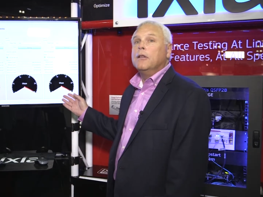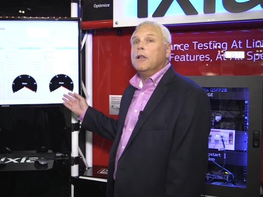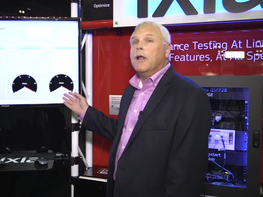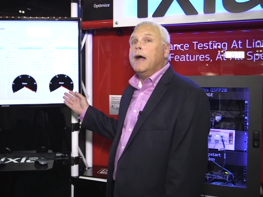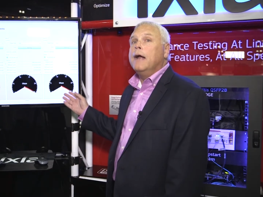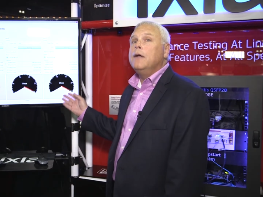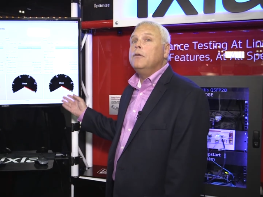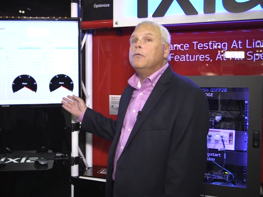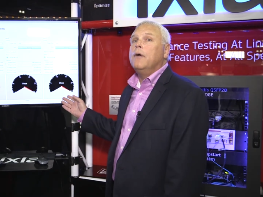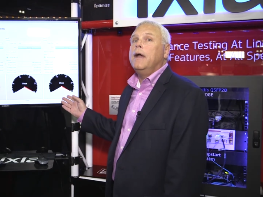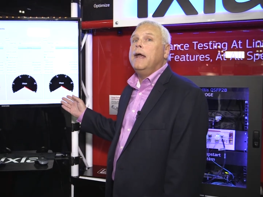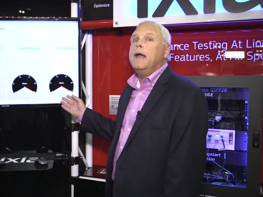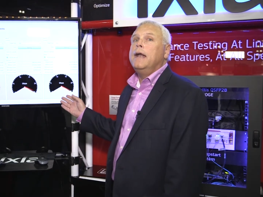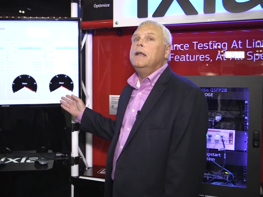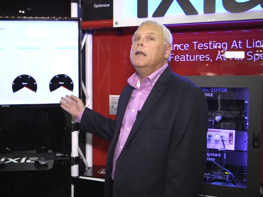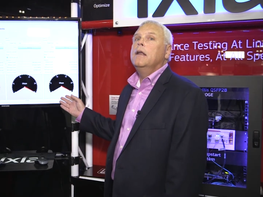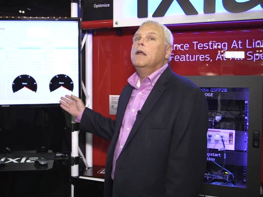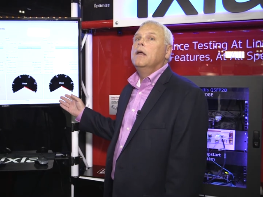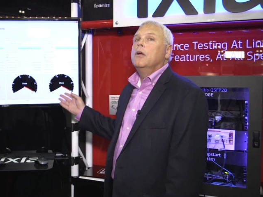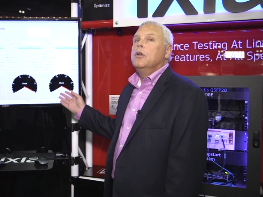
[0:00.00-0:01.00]
line
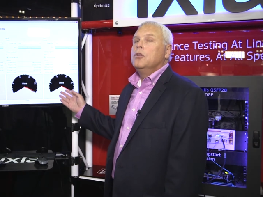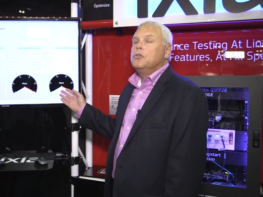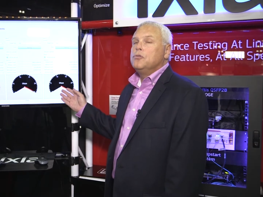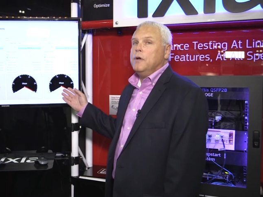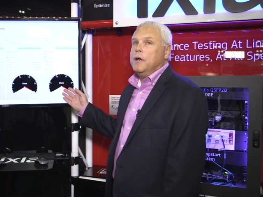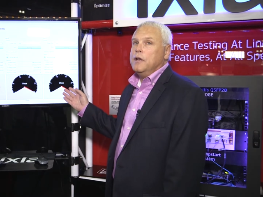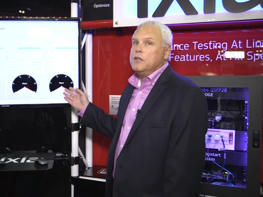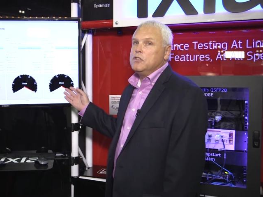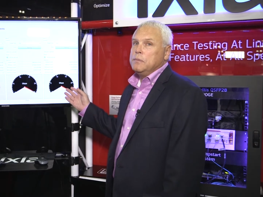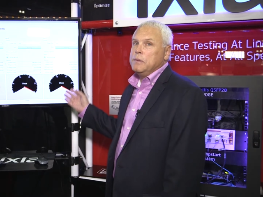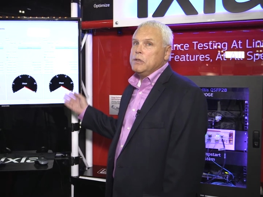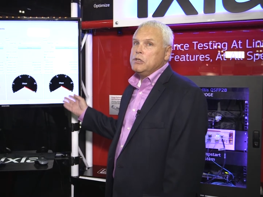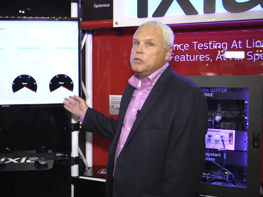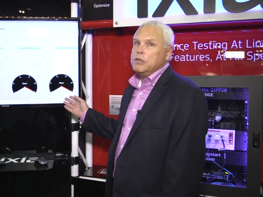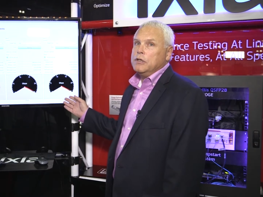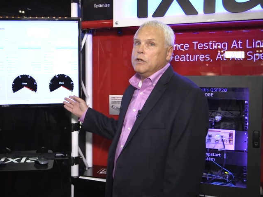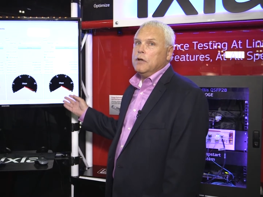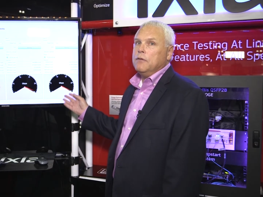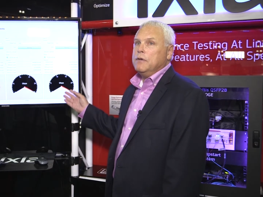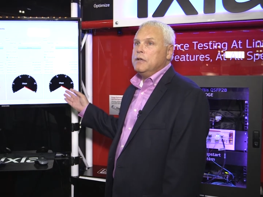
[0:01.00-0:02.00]
rate
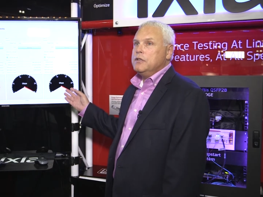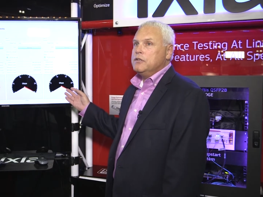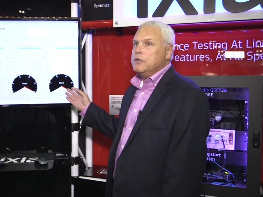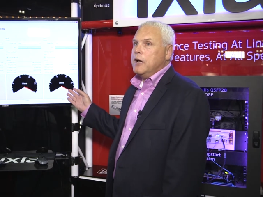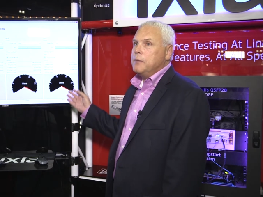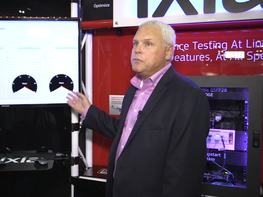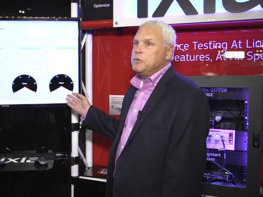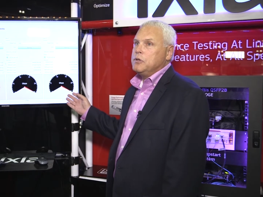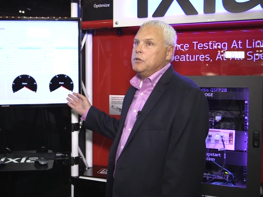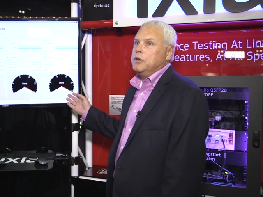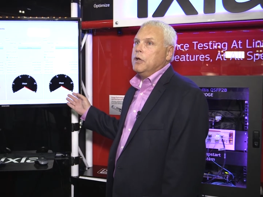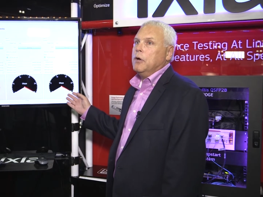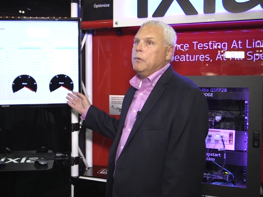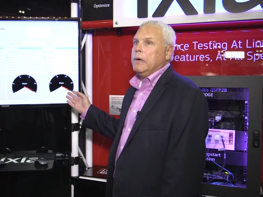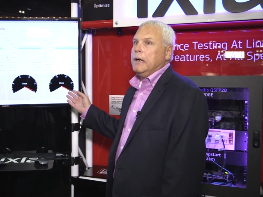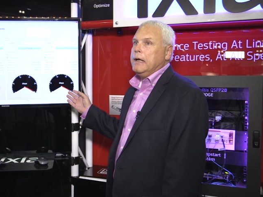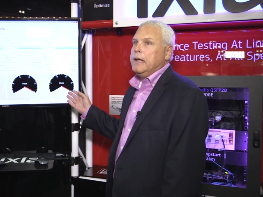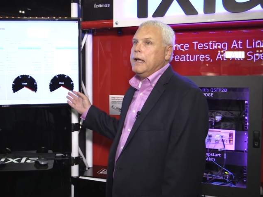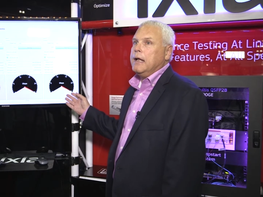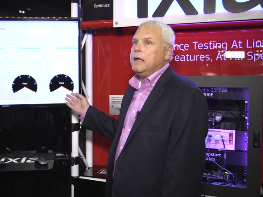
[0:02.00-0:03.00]
transmission and reception that
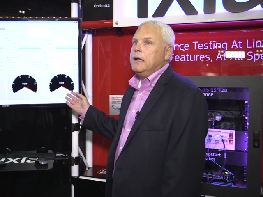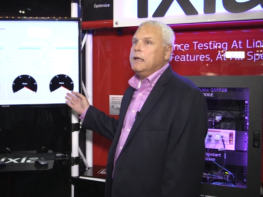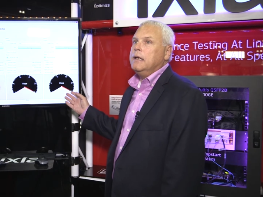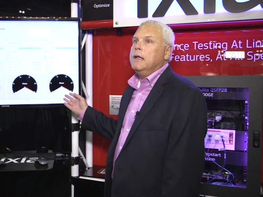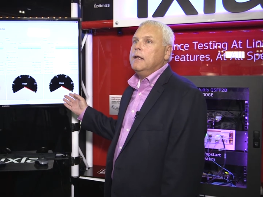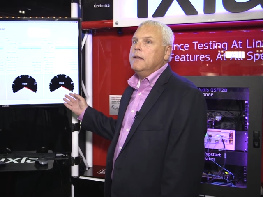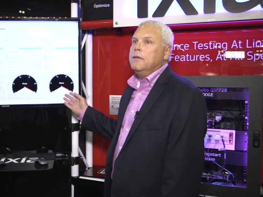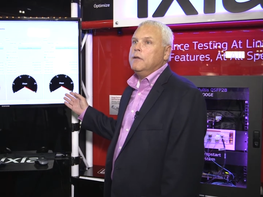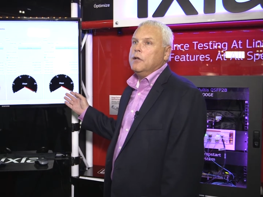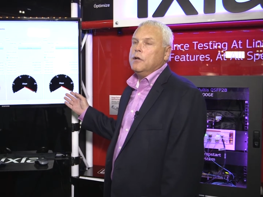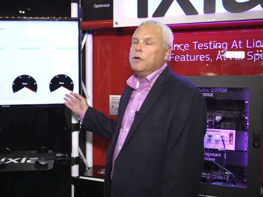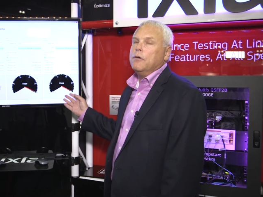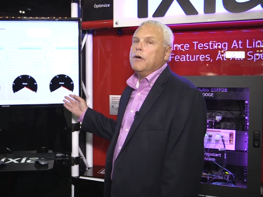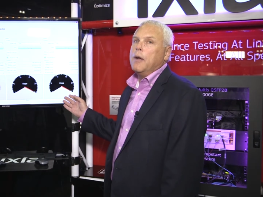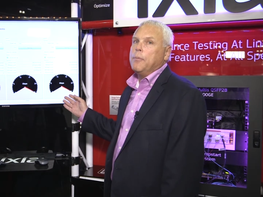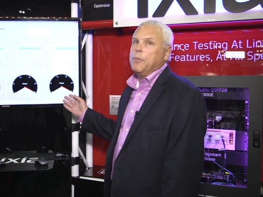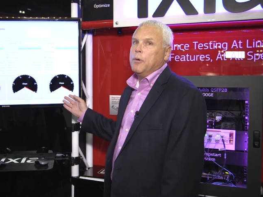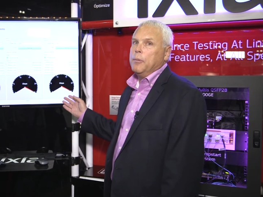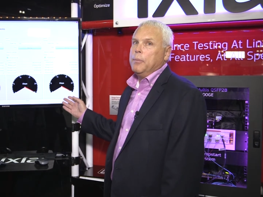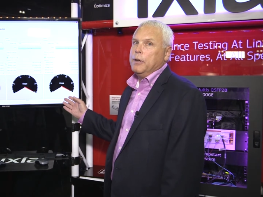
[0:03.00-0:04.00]
we're getting in the
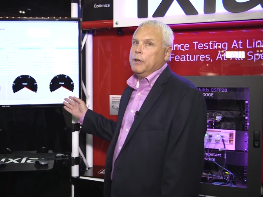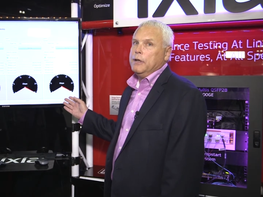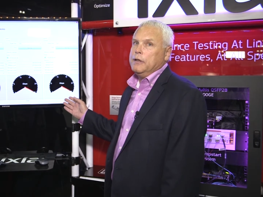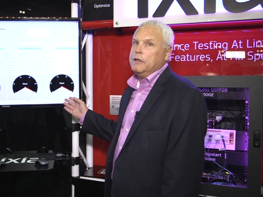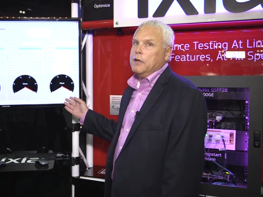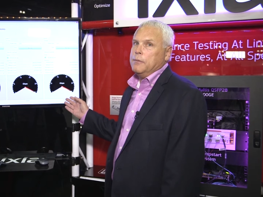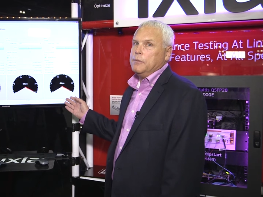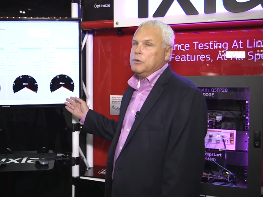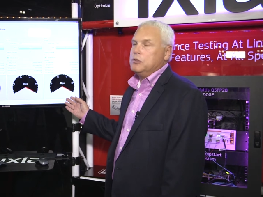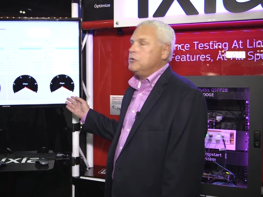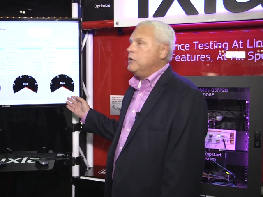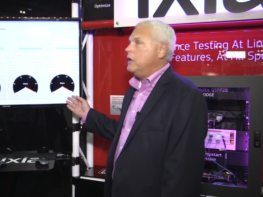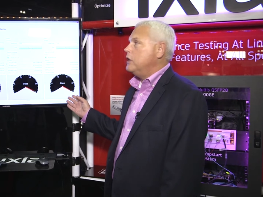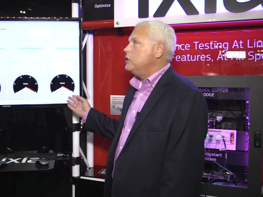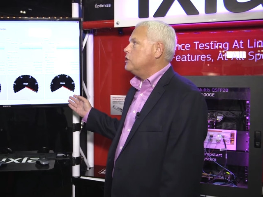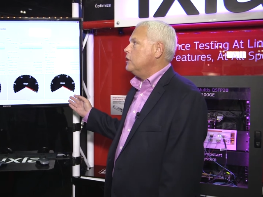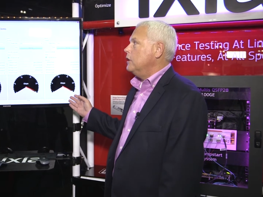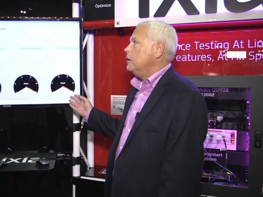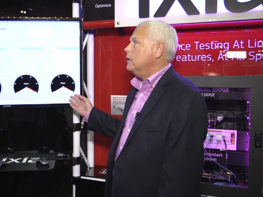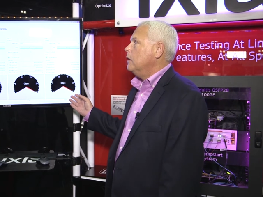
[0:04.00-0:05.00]
interoperability
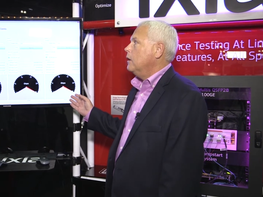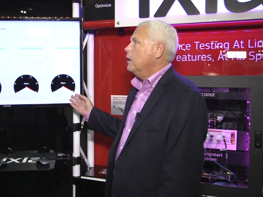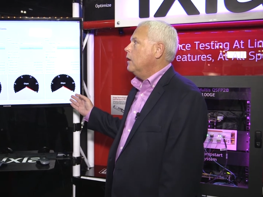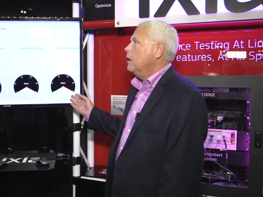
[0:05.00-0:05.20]
demonstration.